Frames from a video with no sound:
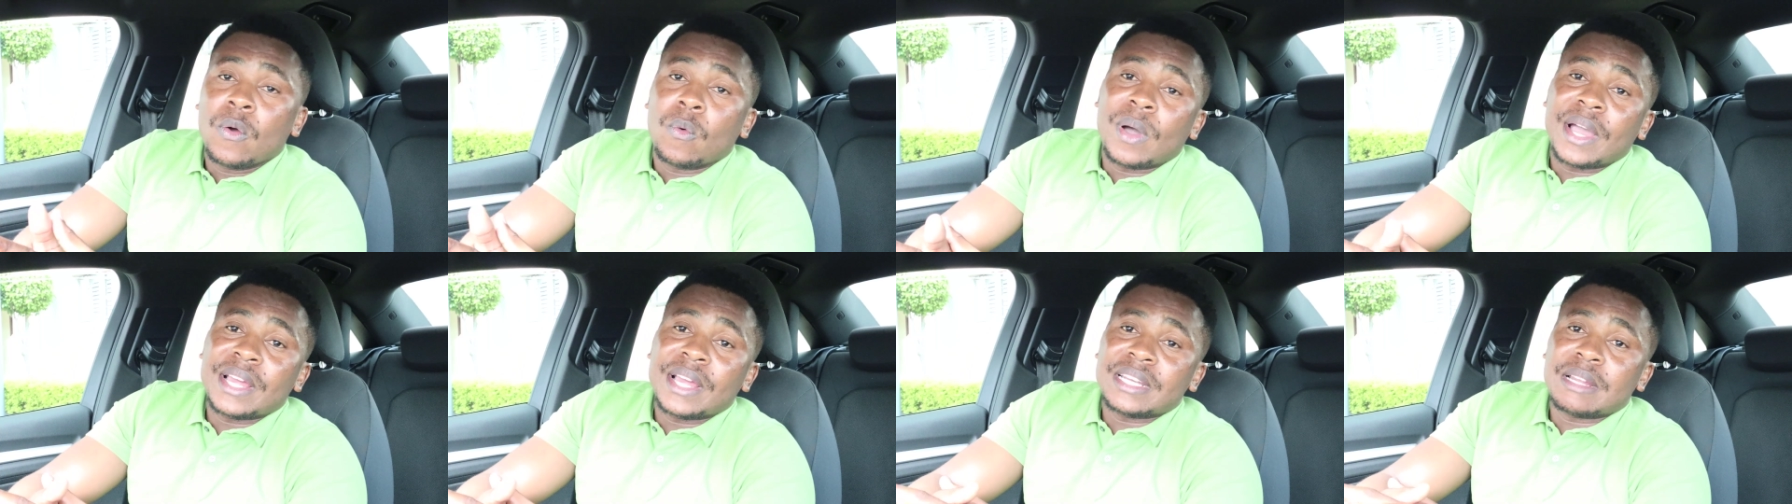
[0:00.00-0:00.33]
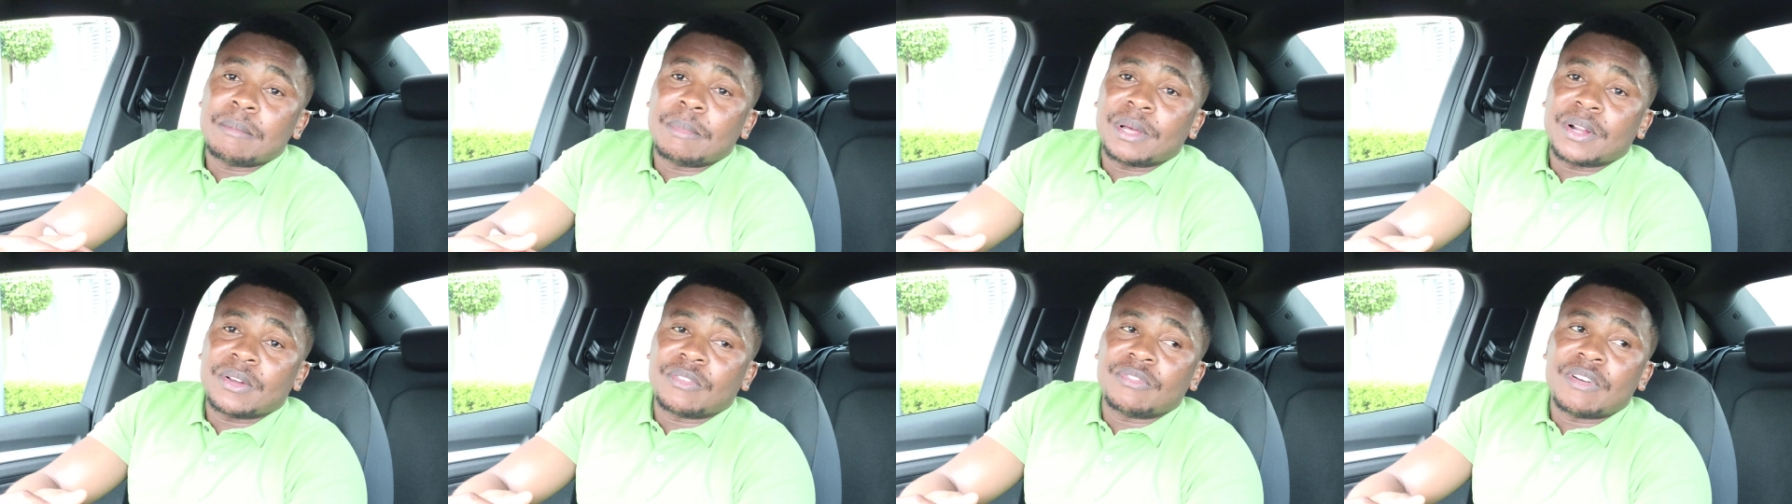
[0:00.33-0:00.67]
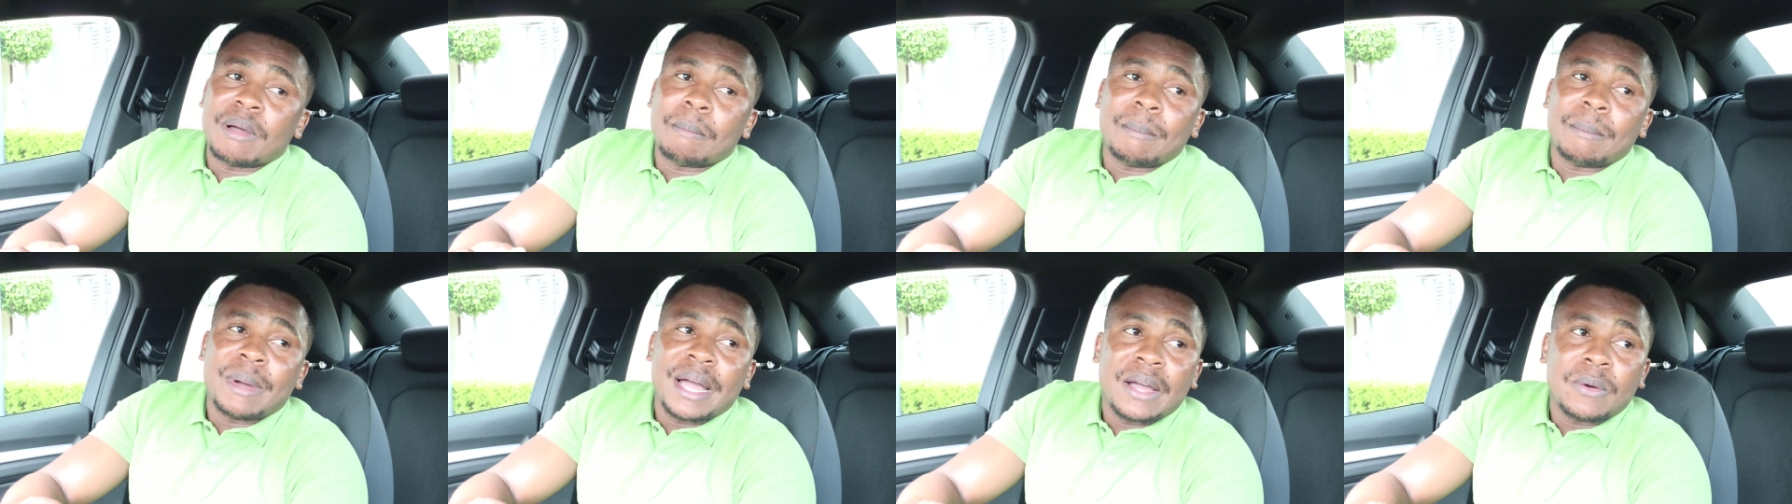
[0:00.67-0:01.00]
quite a number of
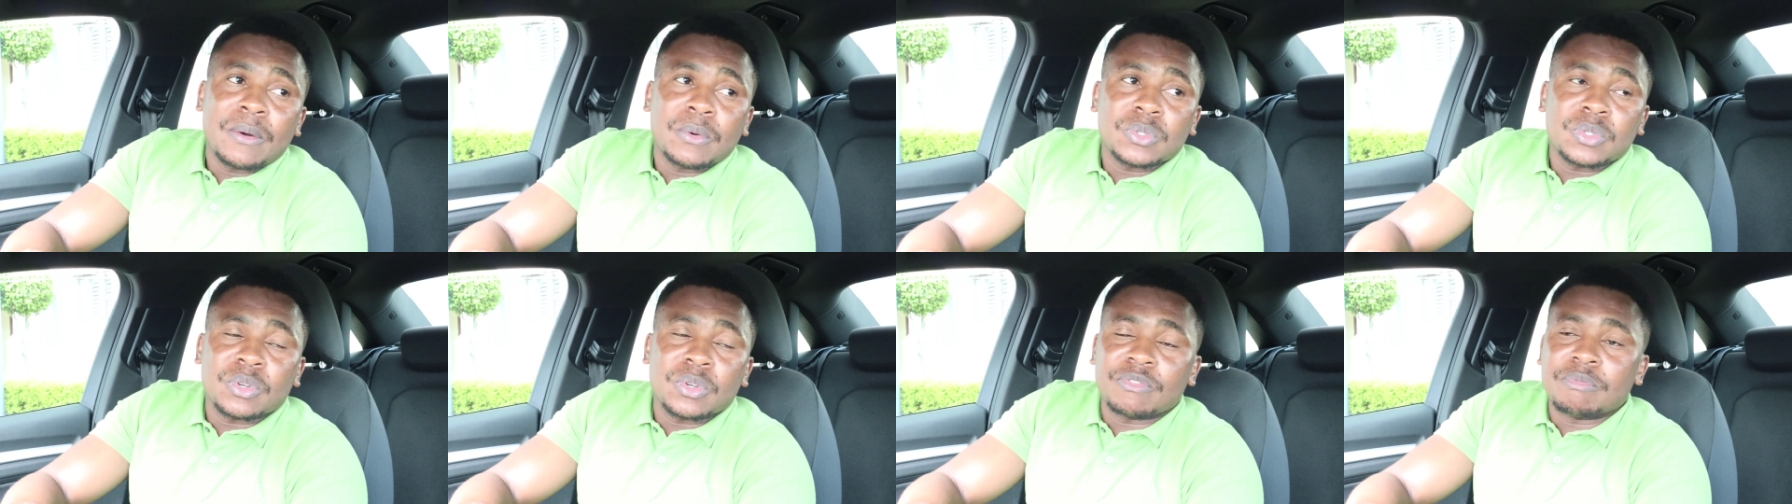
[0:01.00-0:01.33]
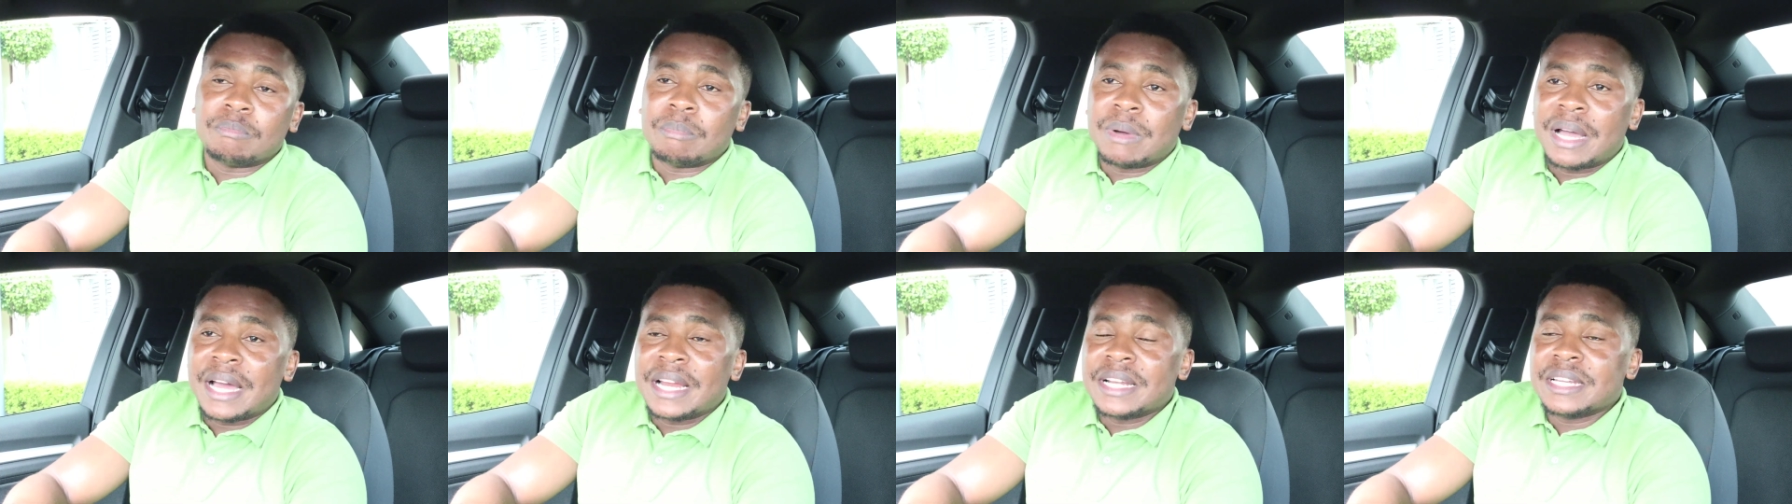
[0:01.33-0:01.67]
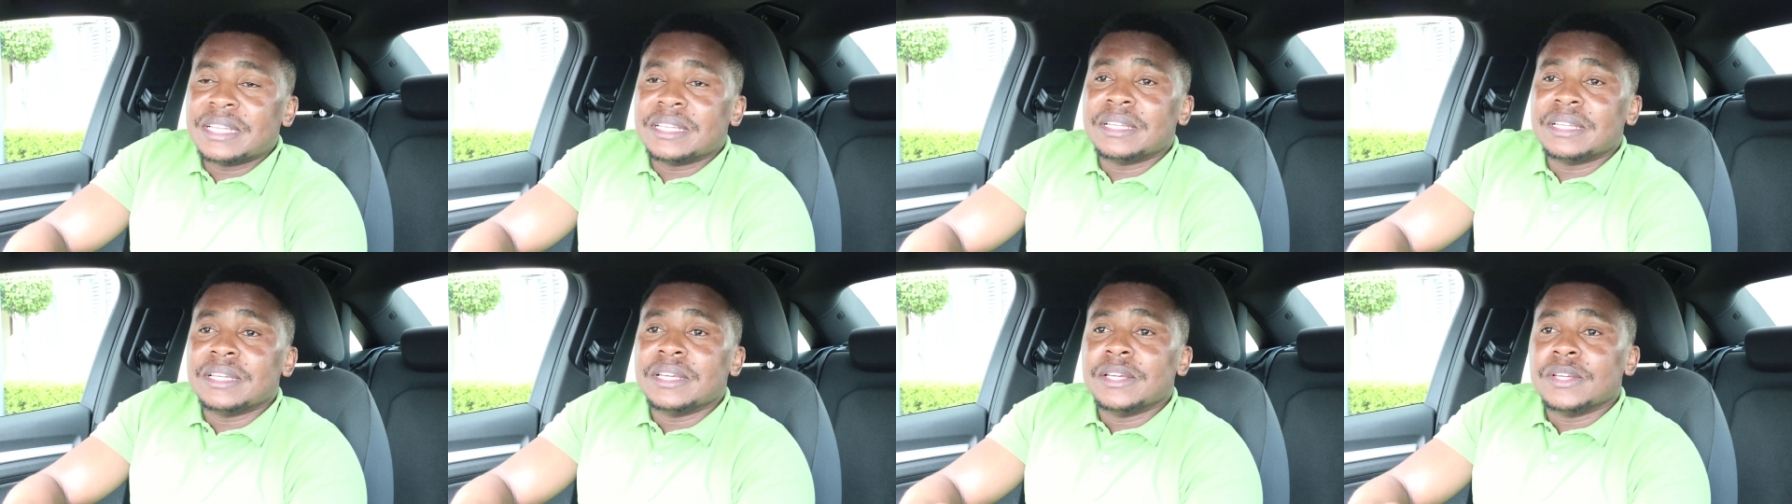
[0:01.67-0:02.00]
amount of
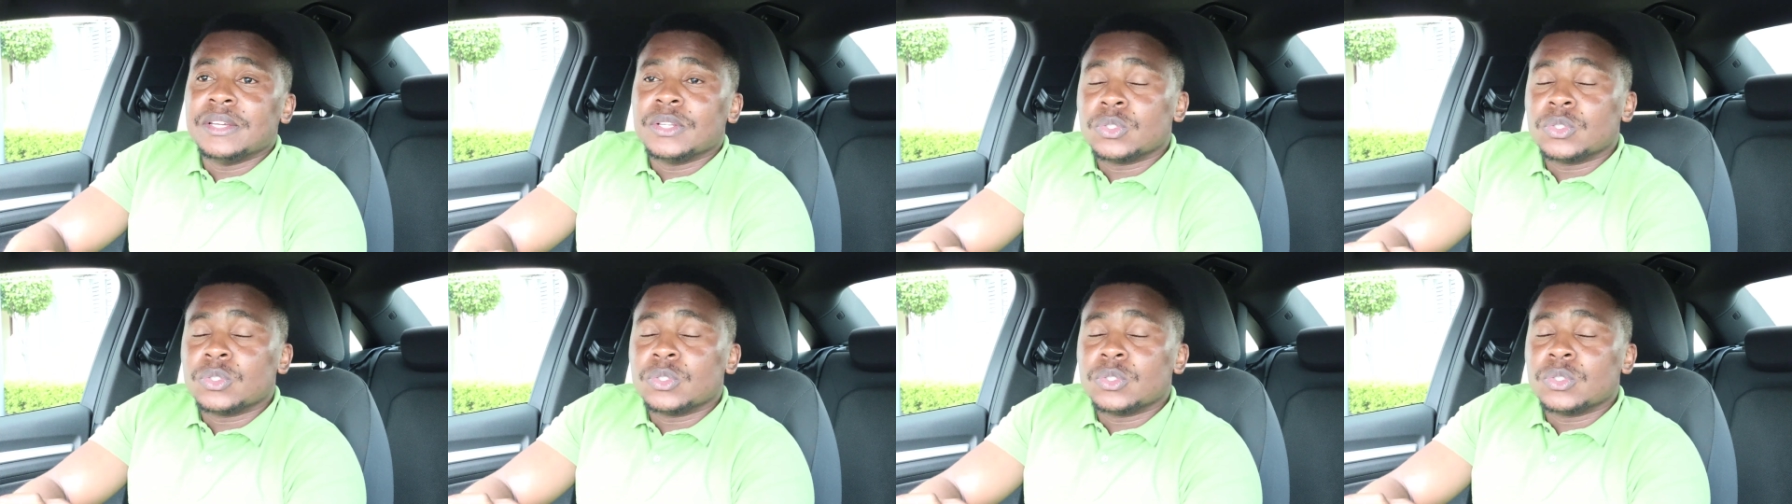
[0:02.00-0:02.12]
money